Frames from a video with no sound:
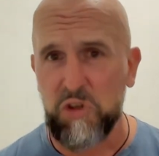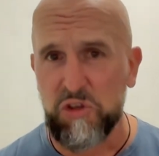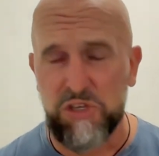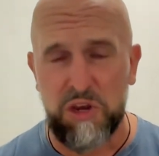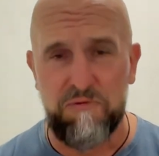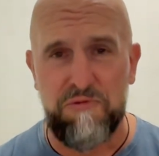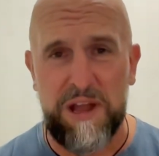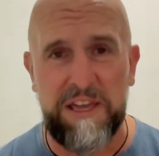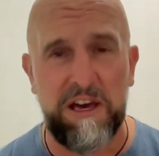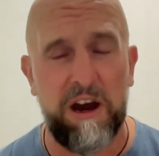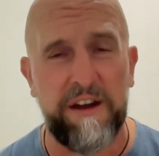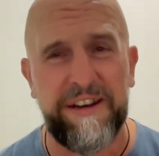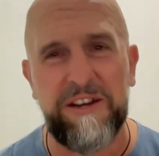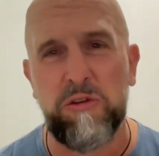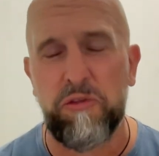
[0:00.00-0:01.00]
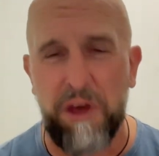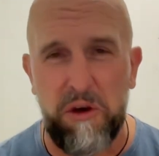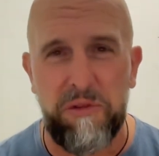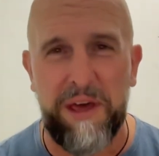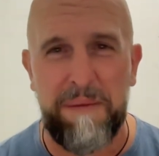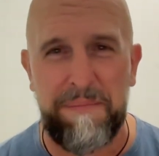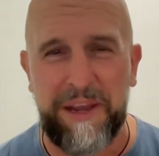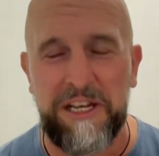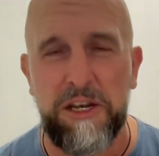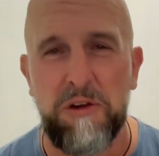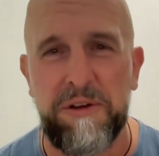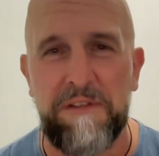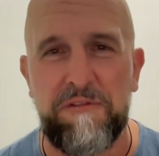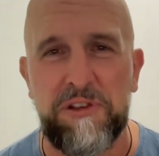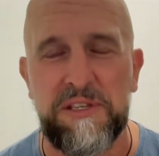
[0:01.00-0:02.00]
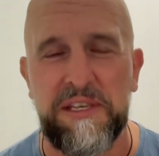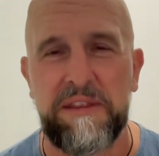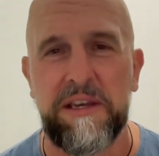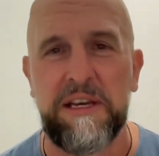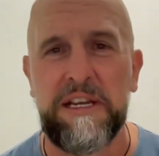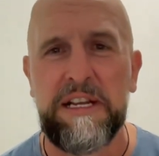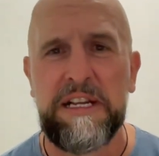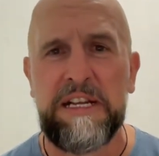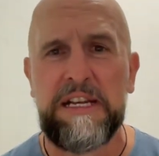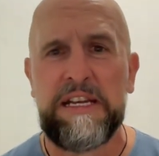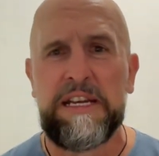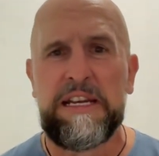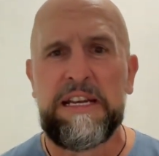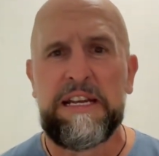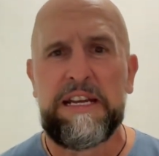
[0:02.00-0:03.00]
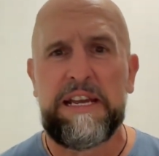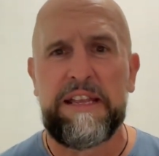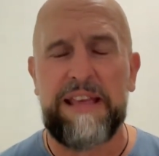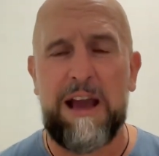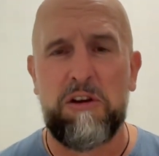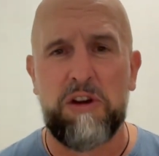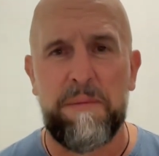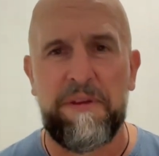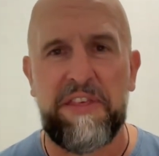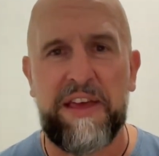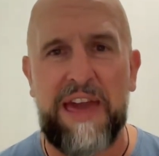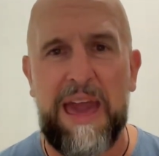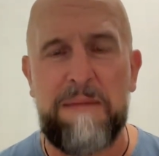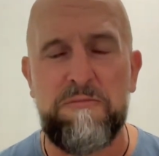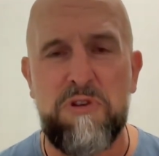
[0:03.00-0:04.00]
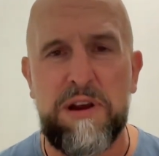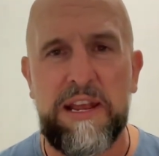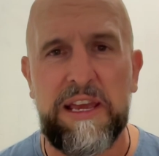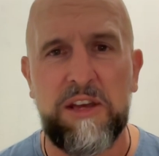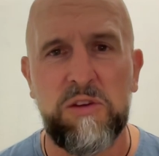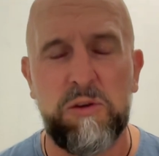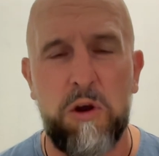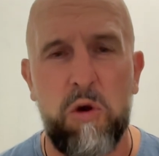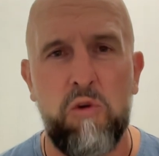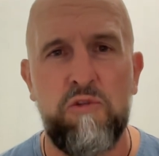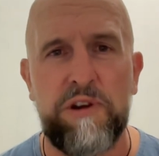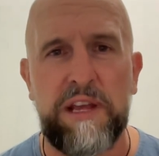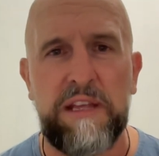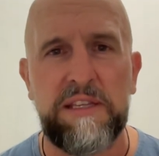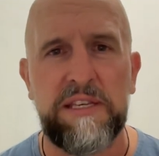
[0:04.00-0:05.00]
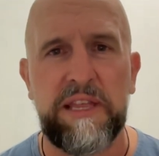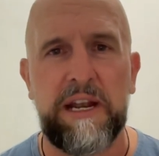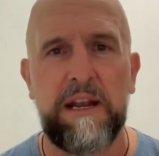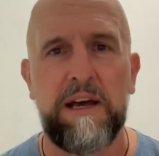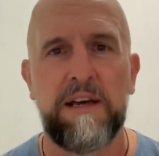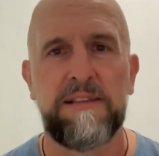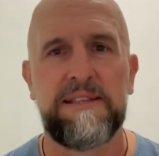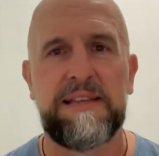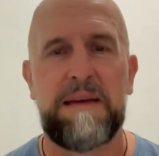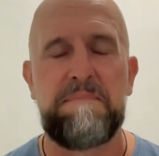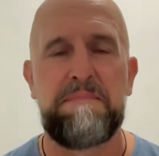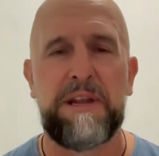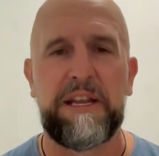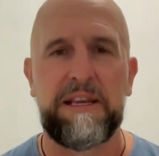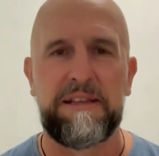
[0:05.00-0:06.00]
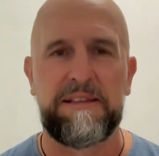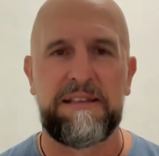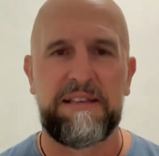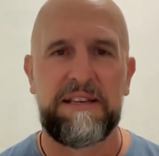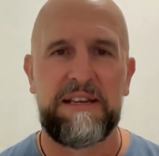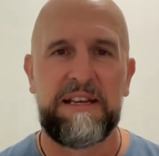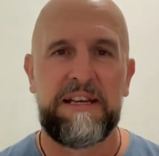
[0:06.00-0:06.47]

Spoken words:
So red-carded, although that made no difference in the outcome of the game, really, because we're already into the last 10 minutes.